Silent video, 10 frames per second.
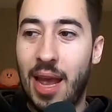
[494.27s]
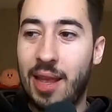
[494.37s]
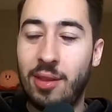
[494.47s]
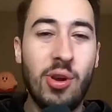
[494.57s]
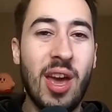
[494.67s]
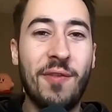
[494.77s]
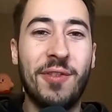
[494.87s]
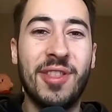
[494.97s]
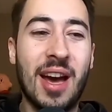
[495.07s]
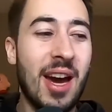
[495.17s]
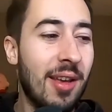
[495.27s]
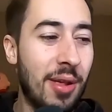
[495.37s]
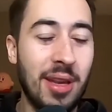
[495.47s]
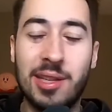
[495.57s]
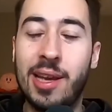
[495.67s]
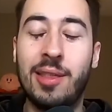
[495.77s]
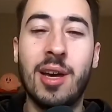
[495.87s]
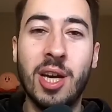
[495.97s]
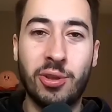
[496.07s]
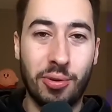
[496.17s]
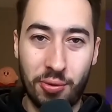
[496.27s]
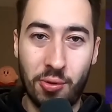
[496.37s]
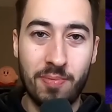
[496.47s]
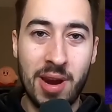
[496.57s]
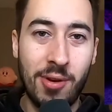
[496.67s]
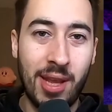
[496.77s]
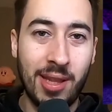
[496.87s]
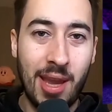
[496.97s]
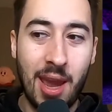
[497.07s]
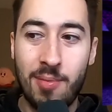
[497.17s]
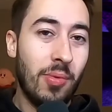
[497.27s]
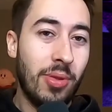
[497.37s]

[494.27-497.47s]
And then you have things like Nigel Thornberry in the game.